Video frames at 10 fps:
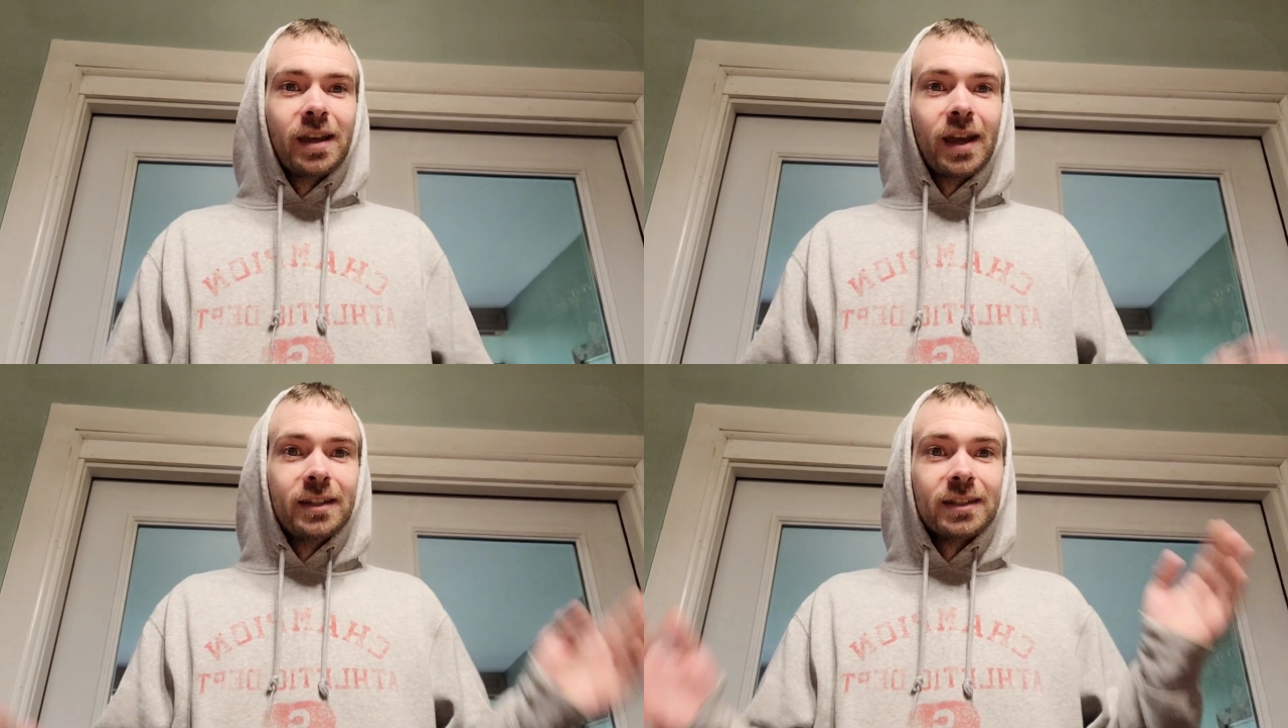
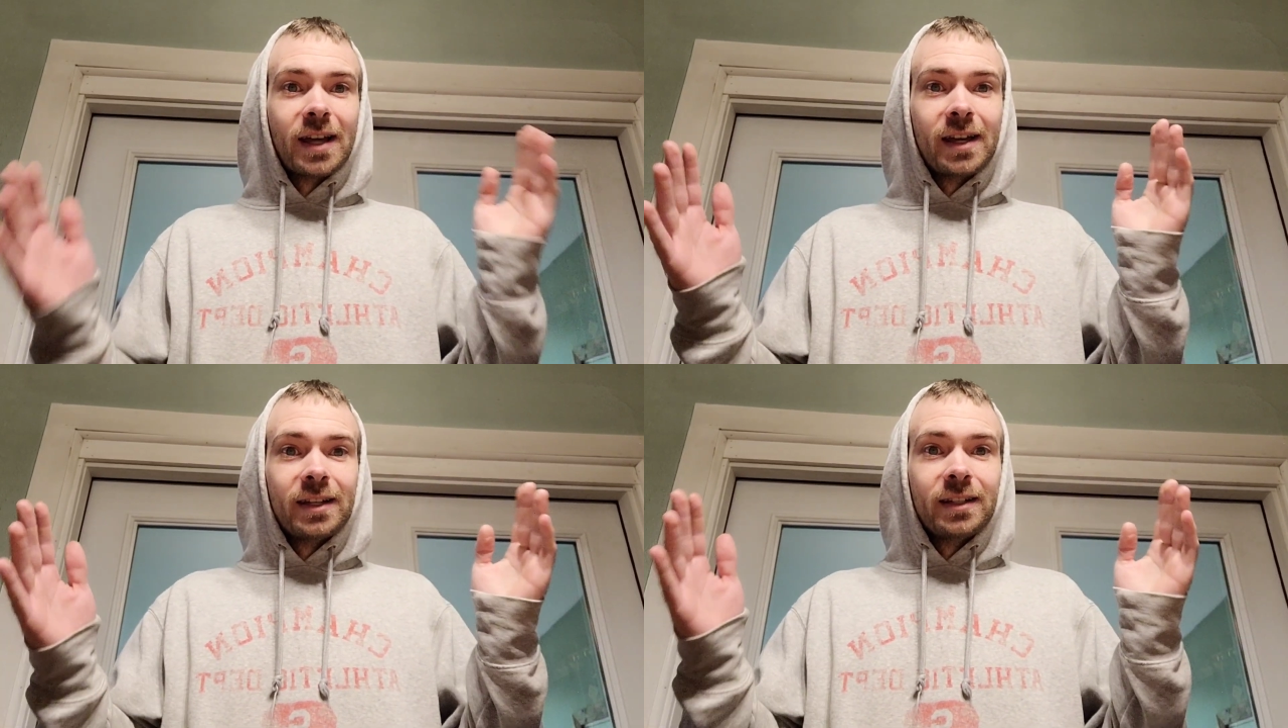I
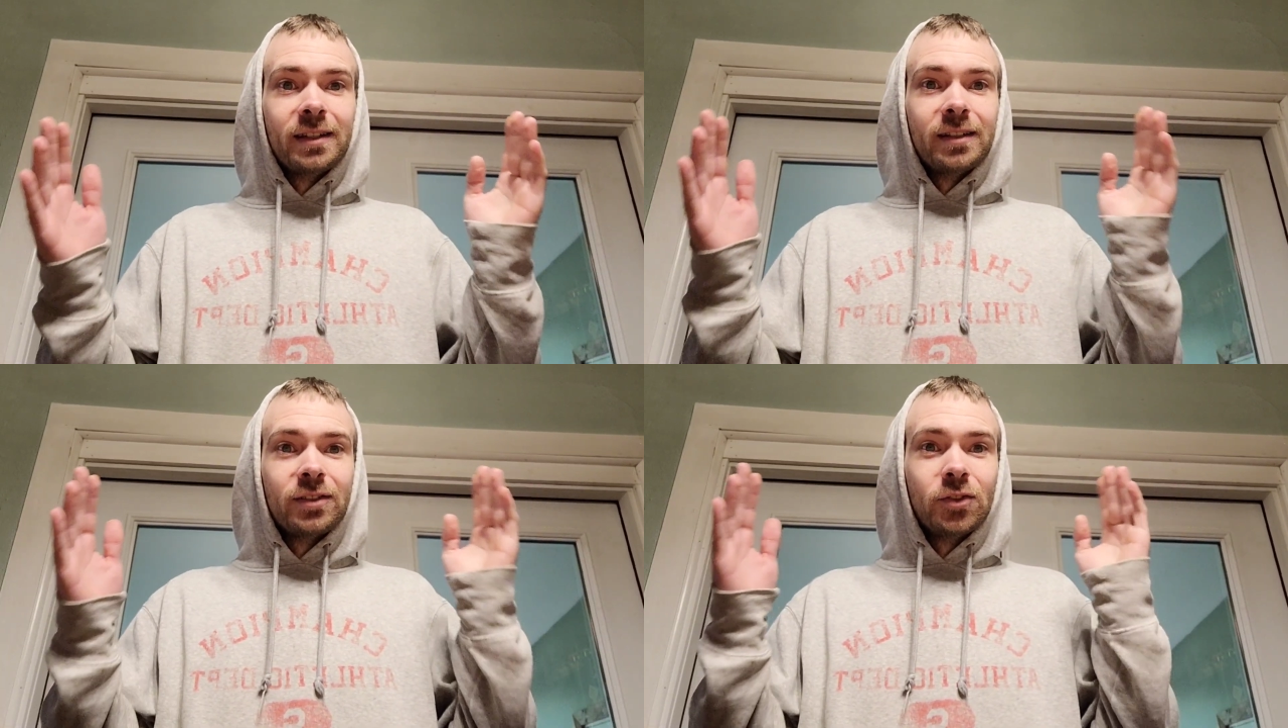
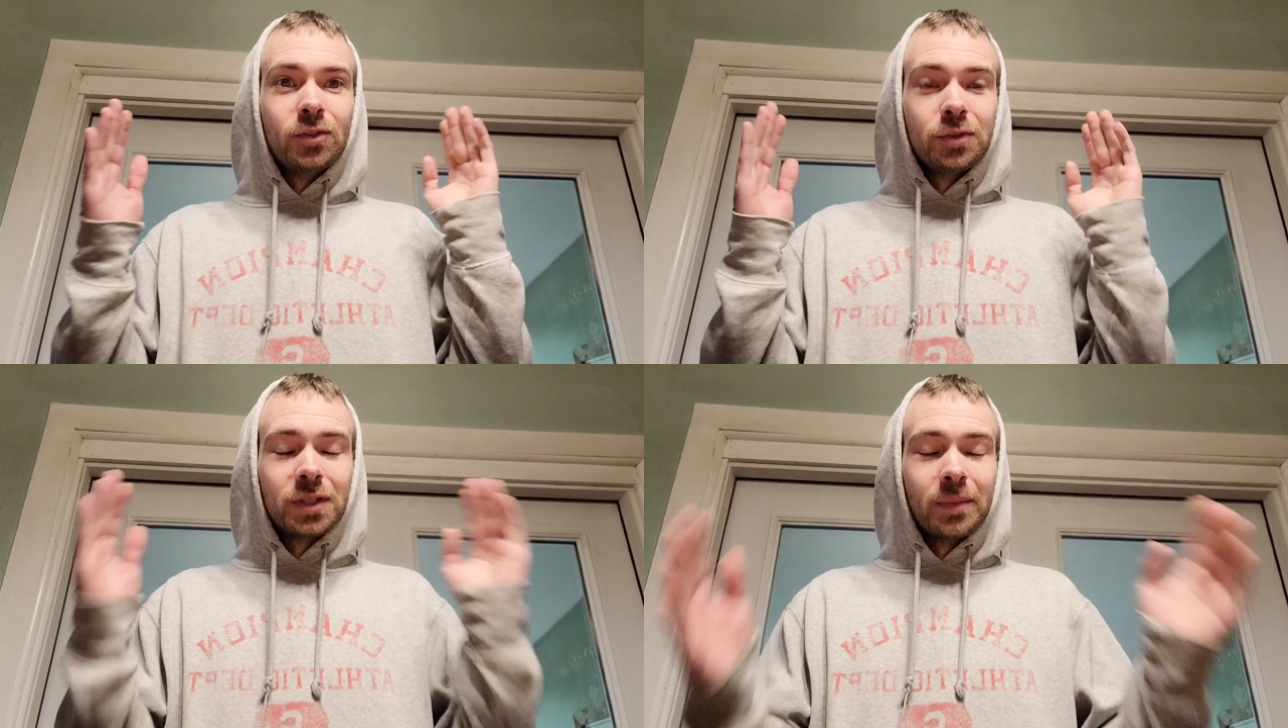decided to
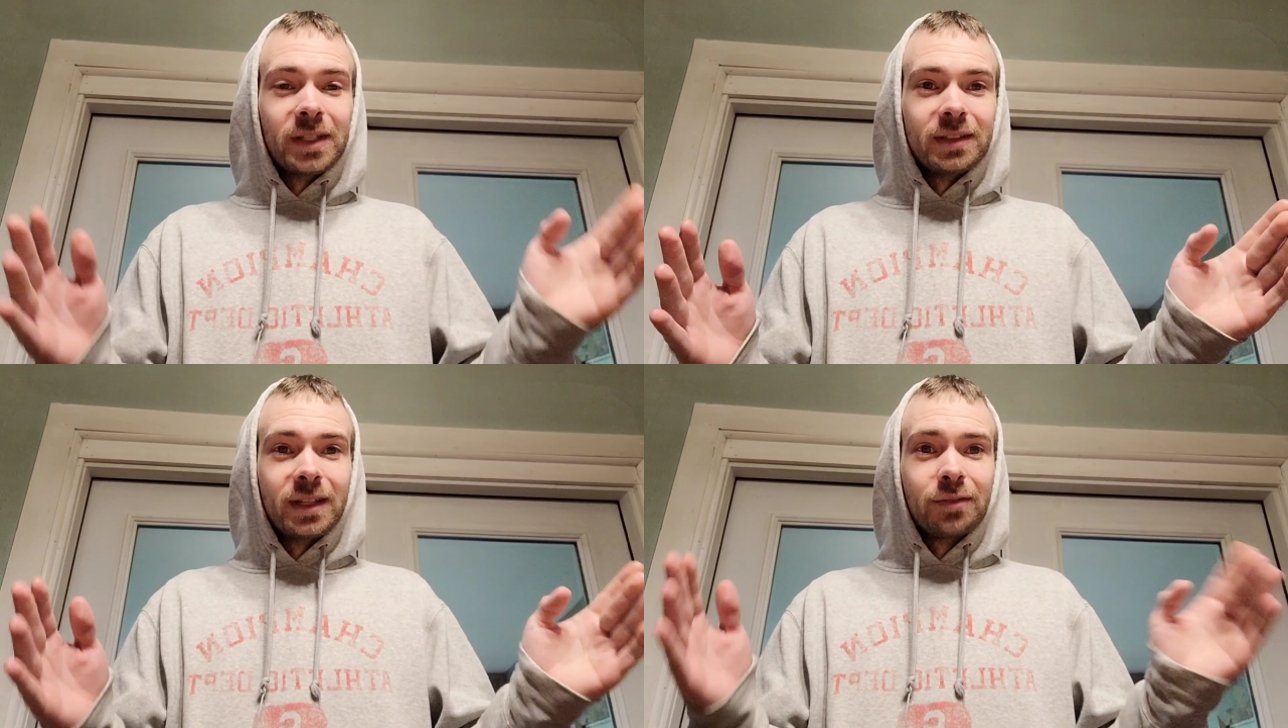do
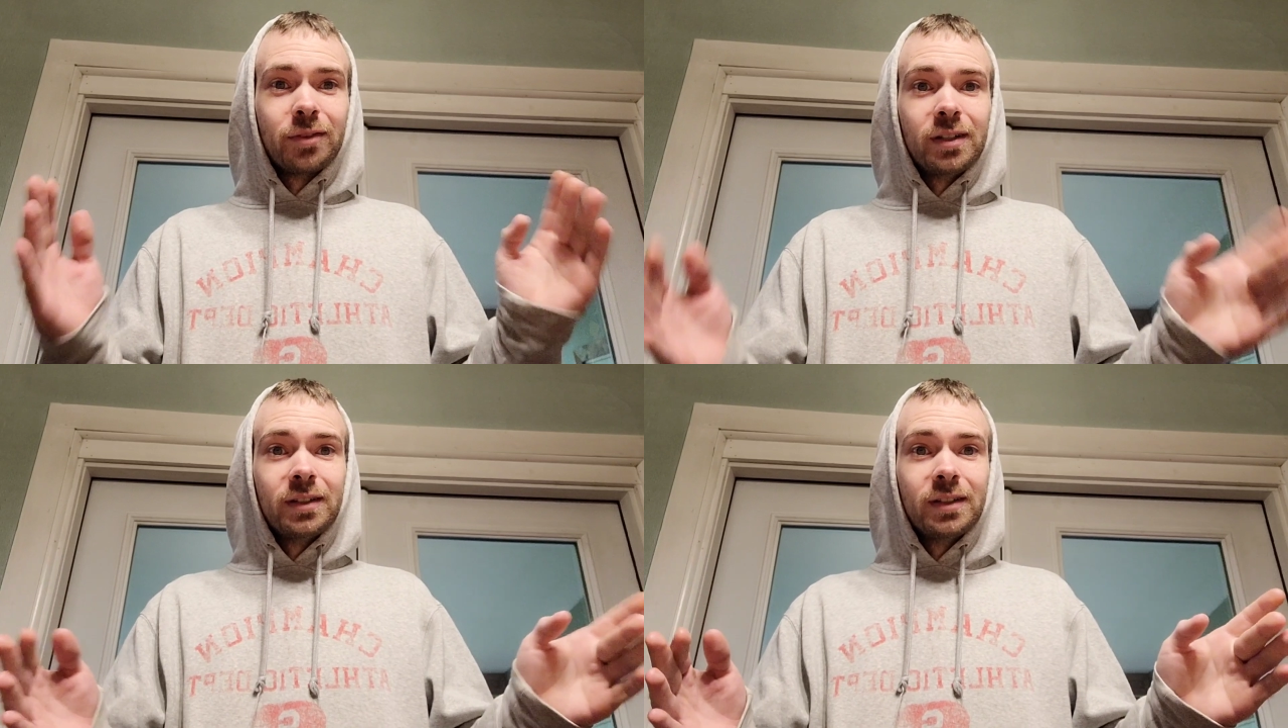something
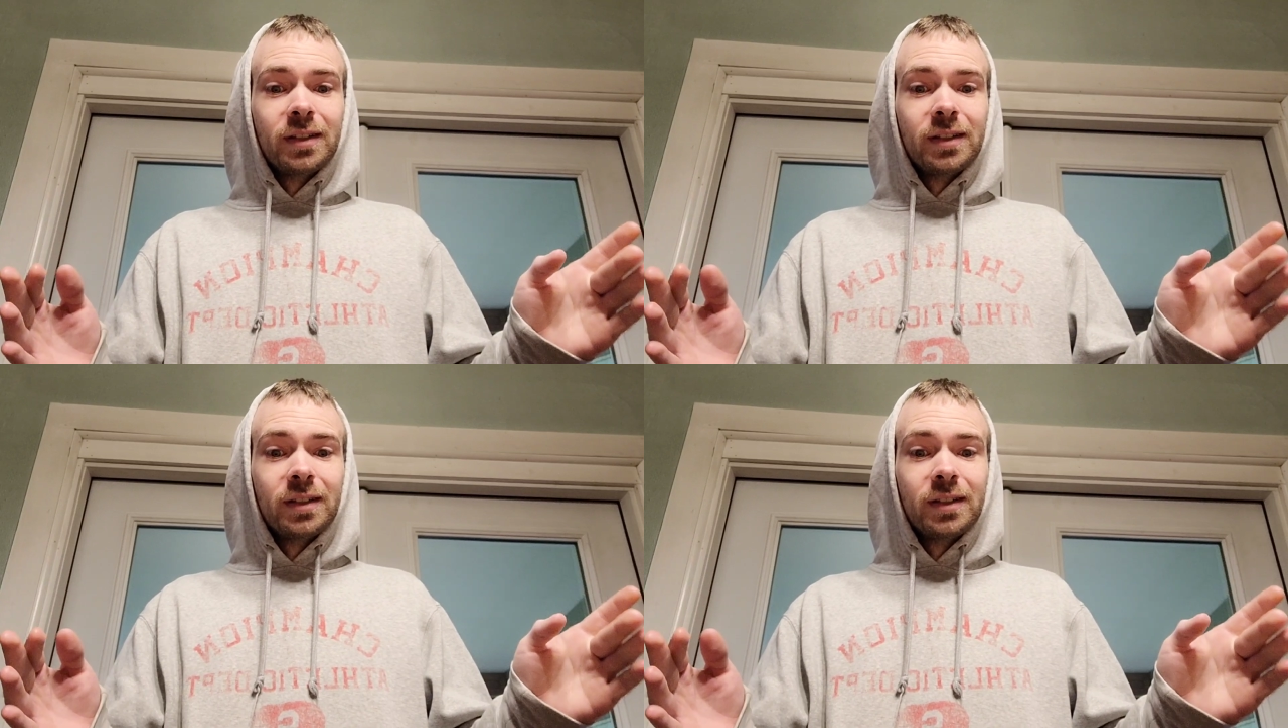different.